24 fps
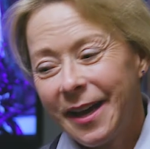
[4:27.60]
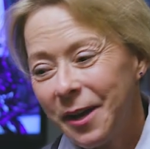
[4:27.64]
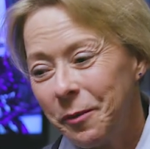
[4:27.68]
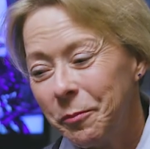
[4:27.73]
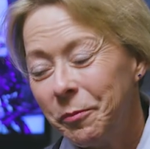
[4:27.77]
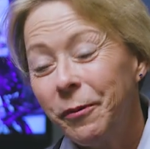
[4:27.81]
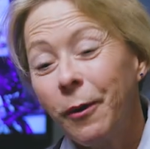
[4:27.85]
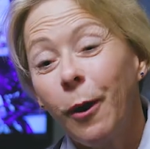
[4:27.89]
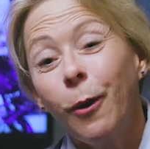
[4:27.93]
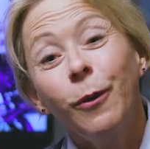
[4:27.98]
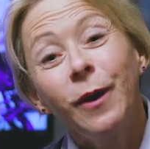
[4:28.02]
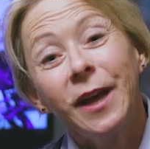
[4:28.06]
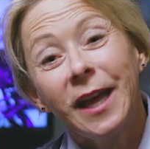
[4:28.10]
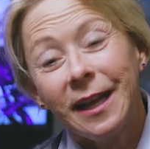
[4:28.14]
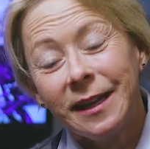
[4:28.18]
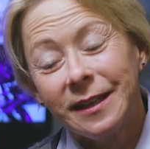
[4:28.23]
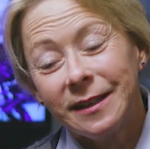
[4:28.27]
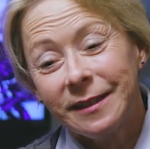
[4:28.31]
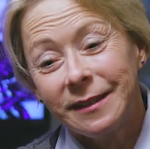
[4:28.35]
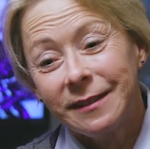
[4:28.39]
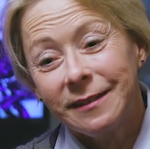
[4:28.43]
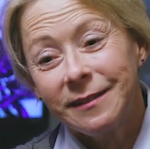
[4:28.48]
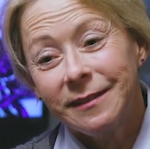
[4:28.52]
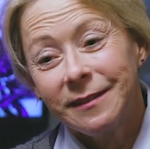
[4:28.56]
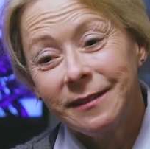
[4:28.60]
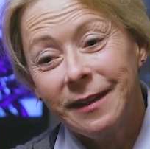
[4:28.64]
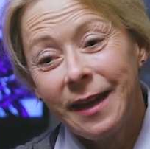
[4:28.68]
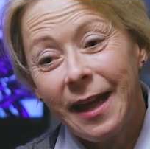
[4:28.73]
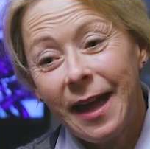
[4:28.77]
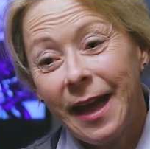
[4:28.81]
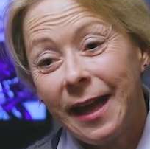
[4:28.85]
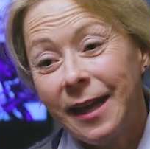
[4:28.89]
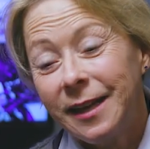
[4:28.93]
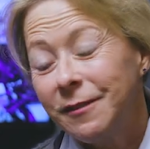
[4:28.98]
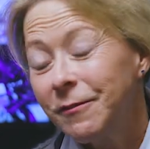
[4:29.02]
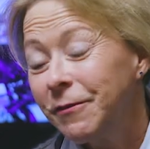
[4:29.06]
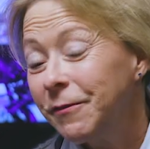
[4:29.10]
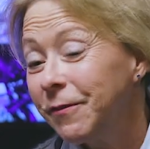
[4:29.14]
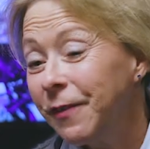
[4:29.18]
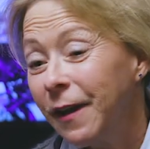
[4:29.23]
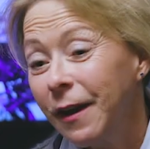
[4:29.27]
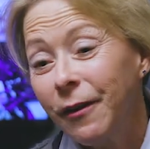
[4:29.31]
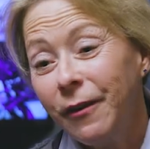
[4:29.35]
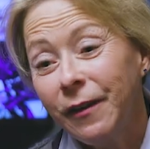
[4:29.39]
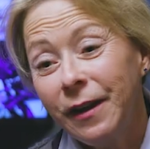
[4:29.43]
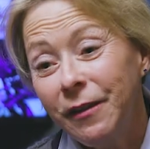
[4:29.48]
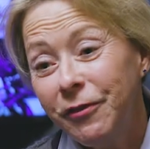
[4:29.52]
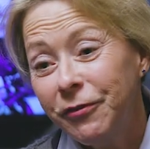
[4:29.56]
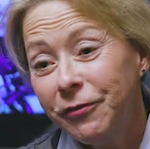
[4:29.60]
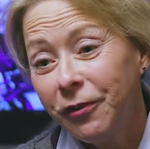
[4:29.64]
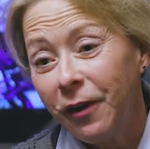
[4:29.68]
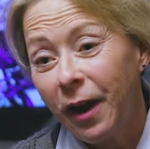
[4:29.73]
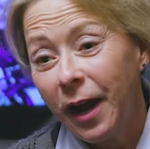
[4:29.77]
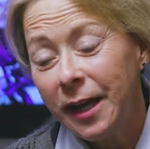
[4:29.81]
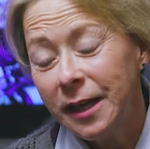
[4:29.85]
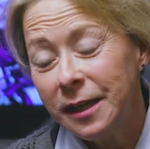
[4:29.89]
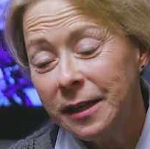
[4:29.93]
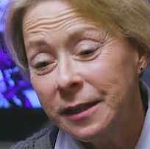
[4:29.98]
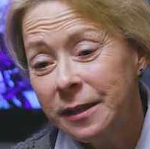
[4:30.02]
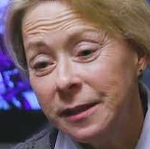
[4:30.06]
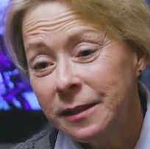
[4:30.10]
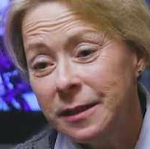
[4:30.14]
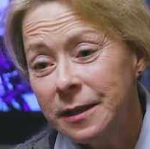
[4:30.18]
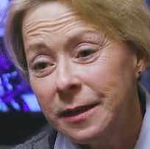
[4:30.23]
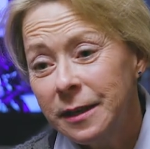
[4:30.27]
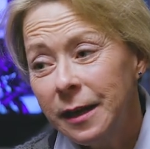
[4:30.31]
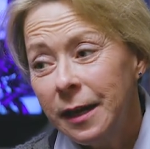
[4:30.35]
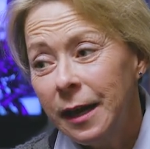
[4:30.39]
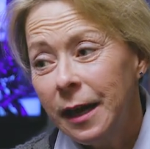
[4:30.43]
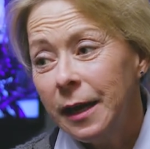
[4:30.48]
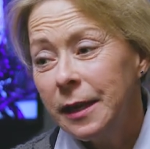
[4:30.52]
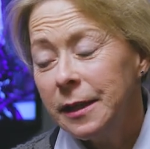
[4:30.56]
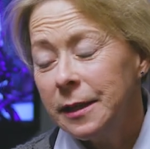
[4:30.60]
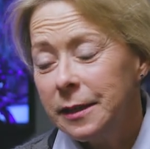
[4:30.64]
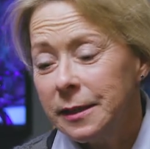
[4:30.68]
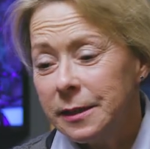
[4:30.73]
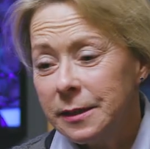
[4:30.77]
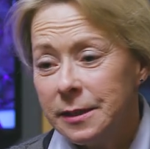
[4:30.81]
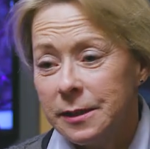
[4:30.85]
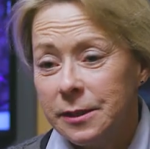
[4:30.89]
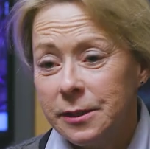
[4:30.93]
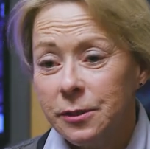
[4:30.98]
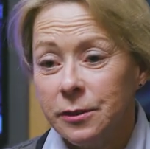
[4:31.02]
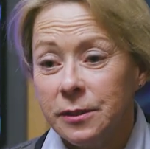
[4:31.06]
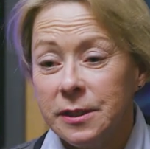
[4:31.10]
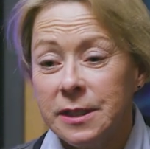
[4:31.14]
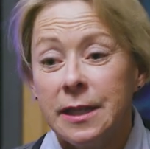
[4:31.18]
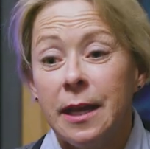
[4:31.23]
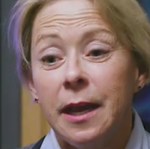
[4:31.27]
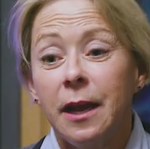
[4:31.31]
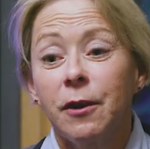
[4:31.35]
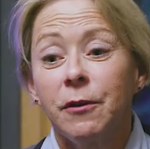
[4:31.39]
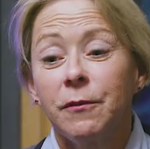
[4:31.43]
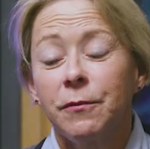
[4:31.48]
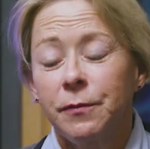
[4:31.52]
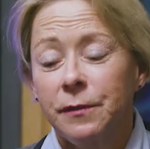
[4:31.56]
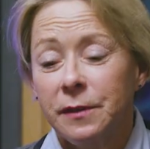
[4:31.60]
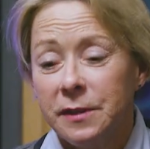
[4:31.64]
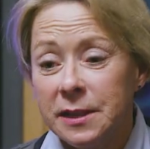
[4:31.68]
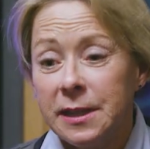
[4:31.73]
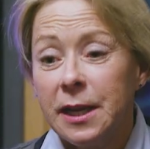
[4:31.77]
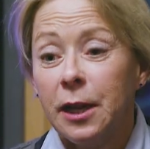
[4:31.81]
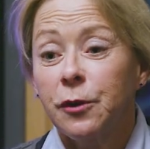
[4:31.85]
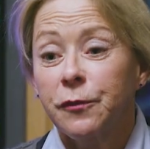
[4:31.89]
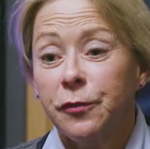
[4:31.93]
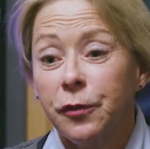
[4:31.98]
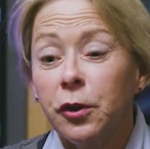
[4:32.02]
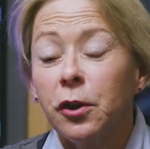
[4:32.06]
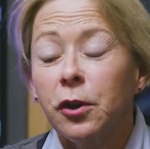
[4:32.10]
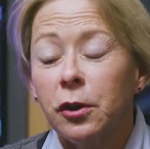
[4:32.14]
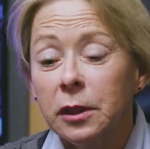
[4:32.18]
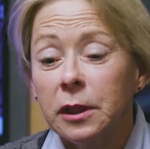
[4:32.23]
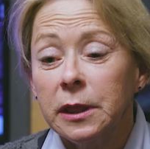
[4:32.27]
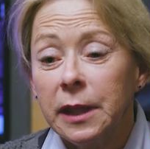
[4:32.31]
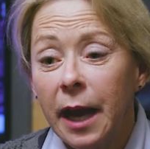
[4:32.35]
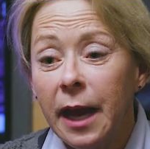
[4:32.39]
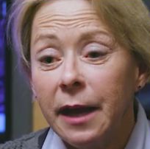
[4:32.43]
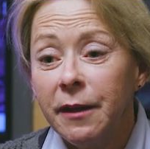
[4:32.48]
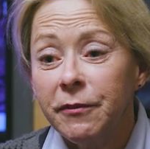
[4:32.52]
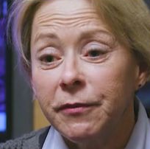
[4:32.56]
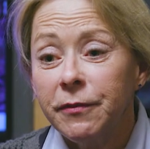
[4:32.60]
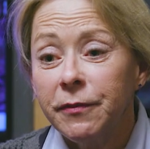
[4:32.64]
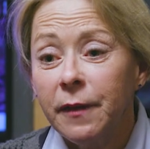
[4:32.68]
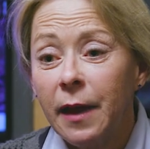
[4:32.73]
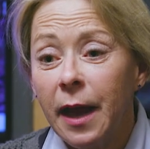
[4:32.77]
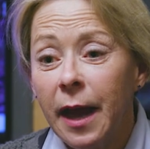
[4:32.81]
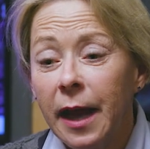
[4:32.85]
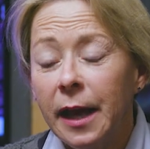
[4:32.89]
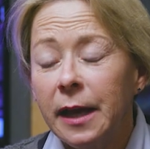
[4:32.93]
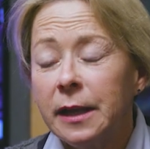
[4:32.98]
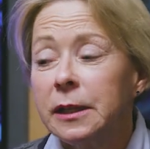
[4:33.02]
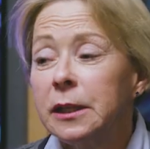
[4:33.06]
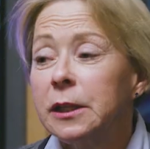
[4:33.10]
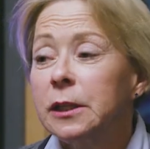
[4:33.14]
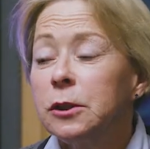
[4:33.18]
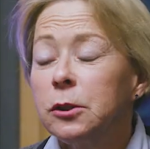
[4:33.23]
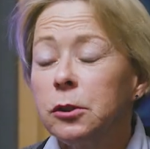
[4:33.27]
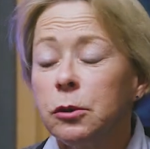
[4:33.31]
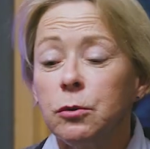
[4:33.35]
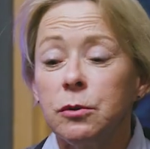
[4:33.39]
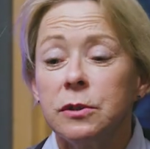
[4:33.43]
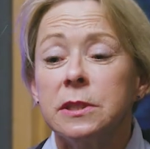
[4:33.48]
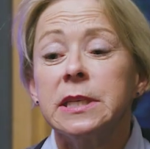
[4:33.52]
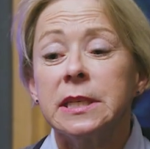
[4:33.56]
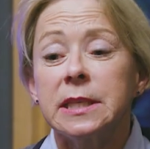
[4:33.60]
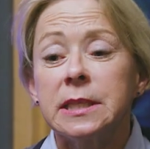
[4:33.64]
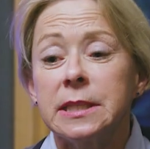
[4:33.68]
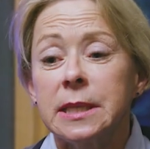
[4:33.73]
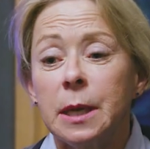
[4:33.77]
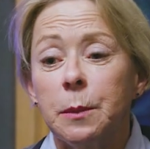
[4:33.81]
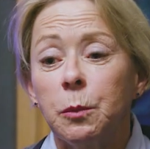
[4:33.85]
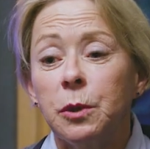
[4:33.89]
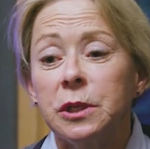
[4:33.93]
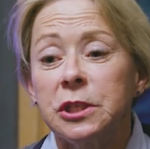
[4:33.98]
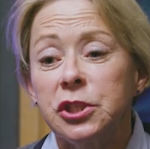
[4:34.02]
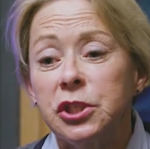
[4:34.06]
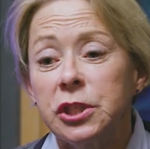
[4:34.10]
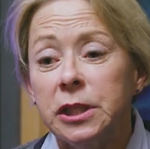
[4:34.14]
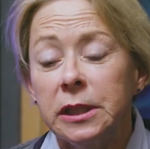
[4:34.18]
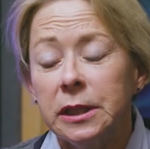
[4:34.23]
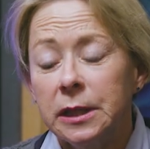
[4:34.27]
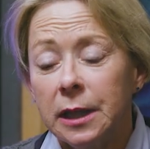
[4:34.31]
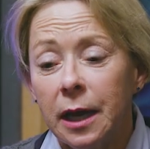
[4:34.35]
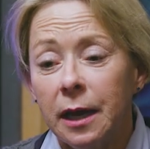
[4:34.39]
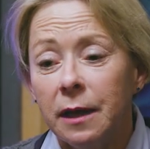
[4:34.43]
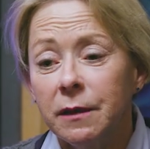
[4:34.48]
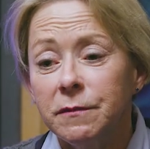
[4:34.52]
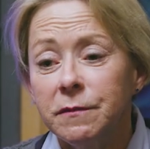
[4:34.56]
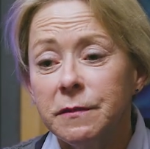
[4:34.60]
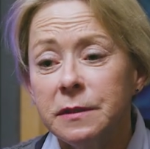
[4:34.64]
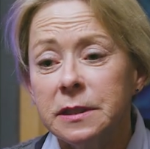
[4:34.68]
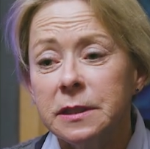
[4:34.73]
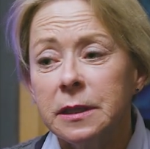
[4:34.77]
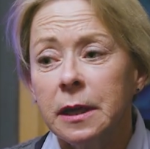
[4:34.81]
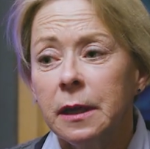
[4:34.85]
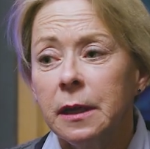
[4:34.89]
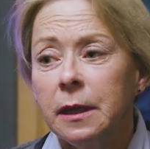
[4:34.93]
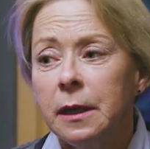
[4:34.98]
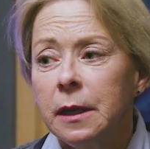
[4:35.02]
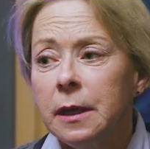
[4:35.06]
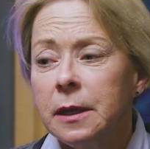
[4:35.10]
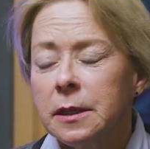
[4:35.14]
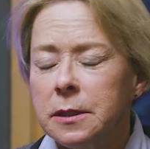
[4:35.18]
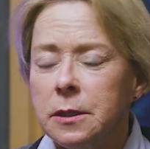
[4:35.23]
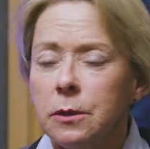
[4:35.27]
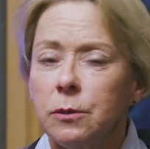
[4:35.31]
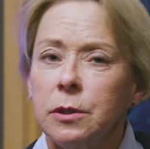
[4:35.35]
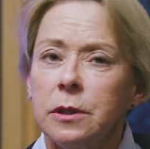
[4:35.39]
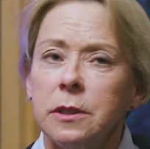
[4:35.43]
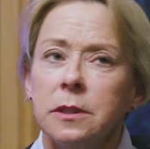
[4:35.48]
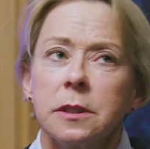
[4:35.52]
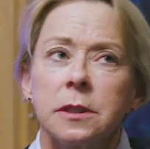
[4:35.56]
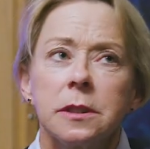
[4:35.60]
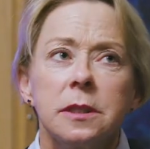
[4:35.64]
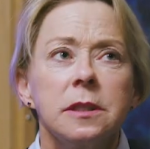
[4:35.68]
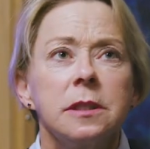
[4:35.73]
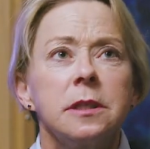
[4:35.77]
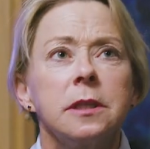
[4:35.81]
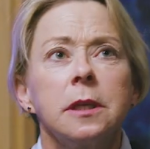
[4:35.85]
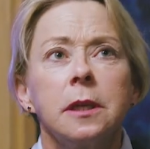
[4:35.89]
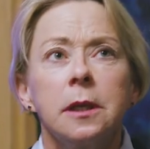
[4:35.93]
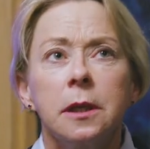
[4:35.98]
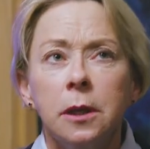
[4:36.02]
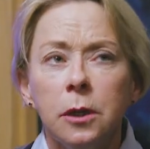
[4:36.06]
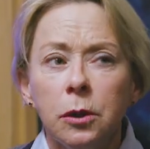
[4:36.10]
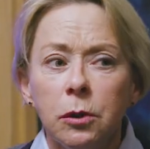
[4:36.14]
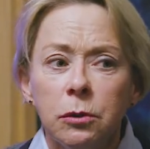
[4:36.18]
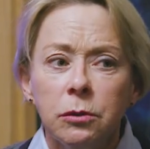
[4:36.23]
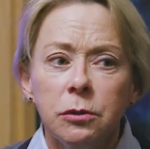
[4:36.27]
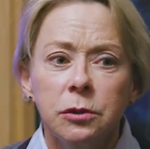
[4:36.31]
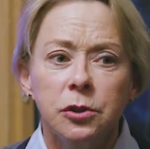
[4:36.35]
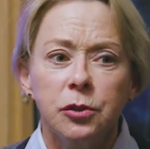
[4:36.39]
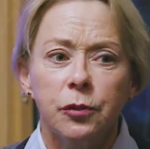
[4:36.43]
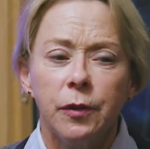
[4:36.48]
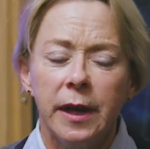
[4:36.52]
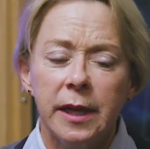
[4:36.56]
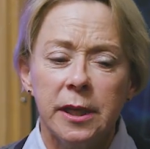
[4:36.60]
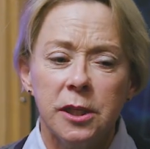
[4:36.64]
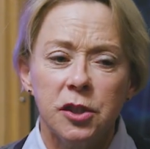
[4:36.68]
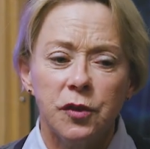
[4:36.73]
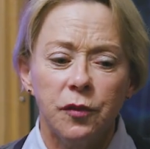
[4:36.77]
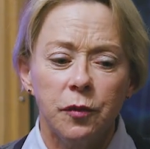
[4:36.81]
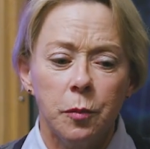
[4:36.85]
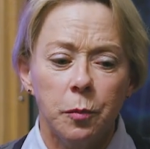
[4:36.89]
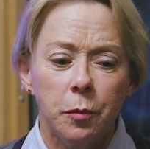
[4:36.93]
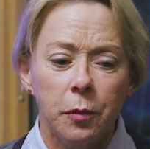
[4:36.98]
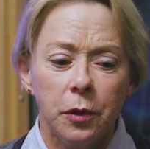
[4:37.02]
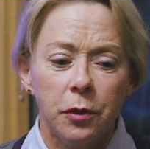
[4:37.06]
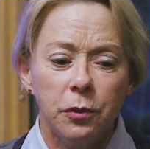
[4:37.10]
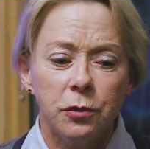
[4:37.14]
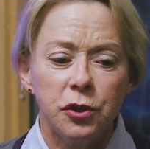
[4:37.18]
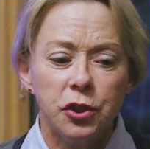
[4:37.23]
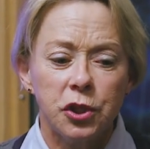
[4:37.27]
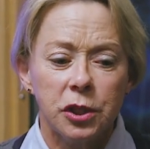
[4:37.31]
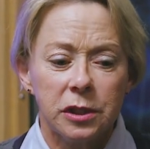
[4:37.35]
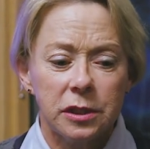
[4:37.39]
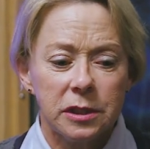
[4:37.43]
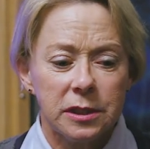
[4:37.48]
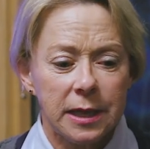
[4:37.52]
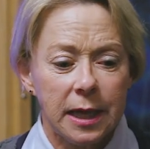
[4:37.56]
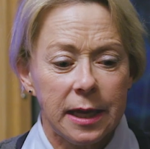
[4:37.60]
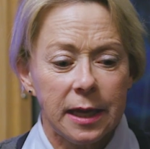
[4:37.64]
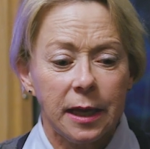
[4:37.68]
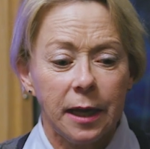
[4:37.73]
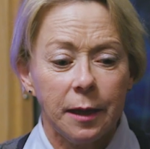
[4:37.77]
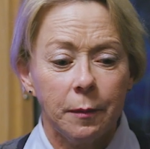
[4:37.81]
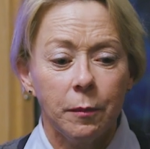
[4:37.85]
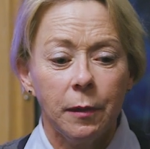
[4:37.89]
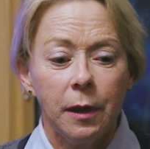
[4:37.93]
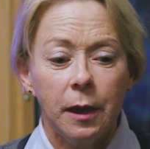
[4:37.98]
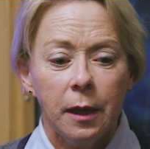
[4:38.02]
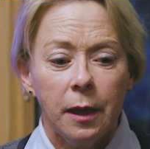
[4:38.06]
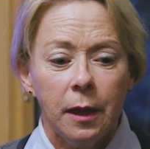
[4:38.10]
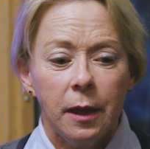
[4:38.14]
broken and very frightened to scared, scared for her life and losing someone she loves. So there's this huge range of emotions, and I'm,